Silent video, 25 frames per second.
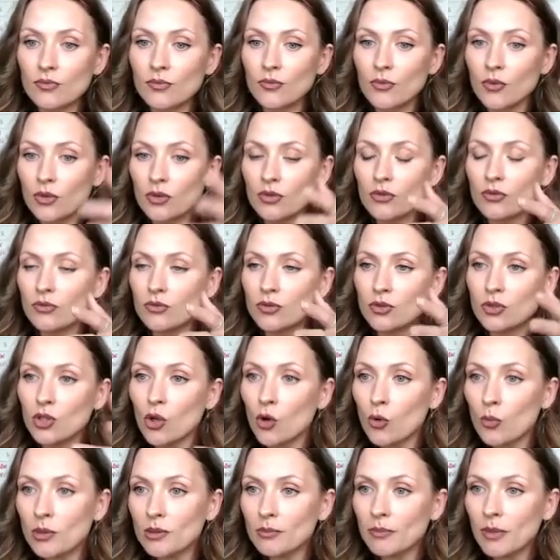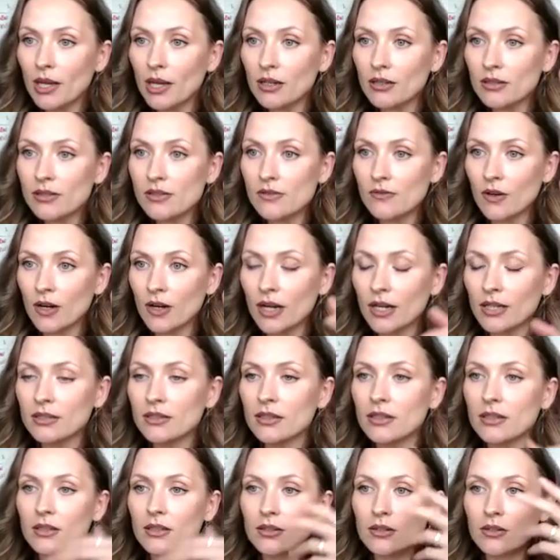noble metals, right?